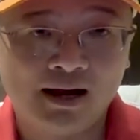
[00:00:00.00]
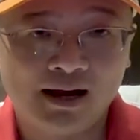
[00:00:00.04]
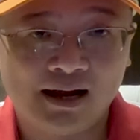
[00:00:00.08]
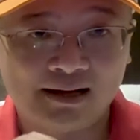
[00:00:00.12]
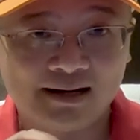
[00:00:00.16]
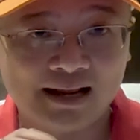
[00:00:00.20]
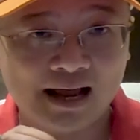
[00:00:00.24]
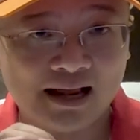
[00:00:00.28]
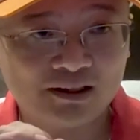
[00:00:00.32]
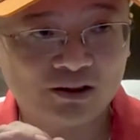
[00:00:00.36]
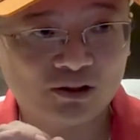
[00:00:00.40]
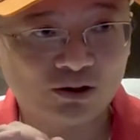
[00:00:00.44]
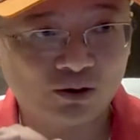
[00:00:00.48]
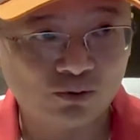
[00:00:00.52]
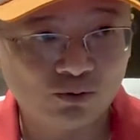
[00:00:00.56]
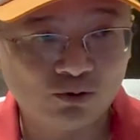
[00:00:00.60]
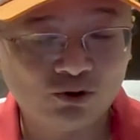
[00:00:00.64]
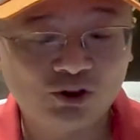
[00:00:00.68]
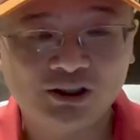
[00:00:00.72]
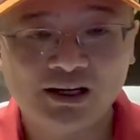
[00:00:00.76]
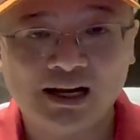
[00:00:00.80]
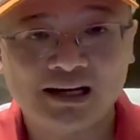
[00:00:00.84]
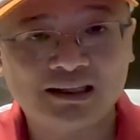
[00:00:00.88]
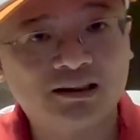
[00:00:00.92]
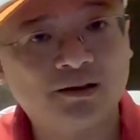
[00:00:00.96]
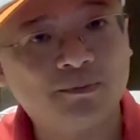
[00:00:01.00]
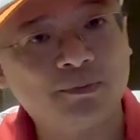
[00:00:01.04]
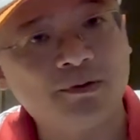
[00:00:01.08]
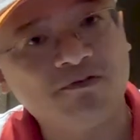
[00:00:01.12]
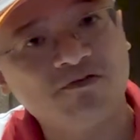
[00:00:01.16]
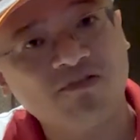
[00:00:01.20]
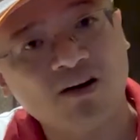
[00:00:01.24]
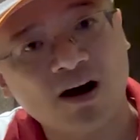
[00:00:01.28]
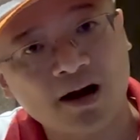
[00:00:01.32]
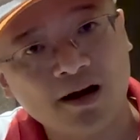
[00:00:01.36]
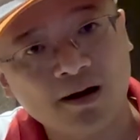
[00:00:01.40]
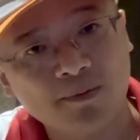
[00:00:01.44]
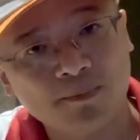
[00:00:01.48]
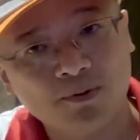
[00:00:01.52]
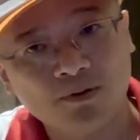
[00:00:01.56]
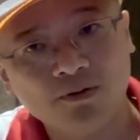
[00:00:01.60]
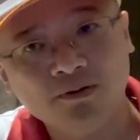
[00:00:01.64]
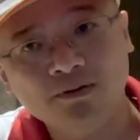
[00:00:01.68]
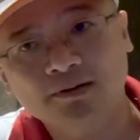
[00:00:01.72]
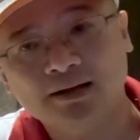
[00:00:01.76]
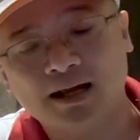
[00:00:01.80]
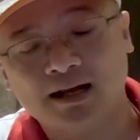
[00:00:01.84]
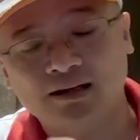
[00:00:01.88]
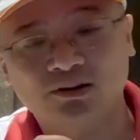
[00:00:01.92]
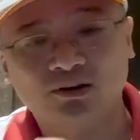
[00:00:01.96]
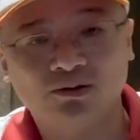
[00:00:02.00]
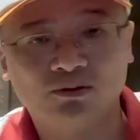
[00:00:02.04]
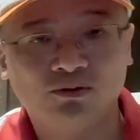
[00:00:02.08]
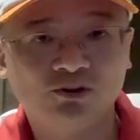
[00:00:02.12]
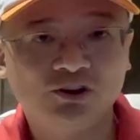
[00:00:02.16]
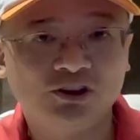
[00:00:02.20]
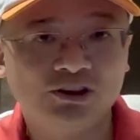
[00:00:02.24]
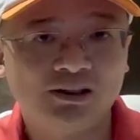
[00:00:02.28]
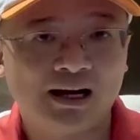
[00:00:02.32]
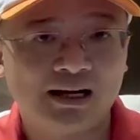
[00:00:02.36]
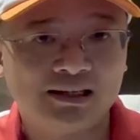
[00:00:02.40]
And that solution has to be viable. That solution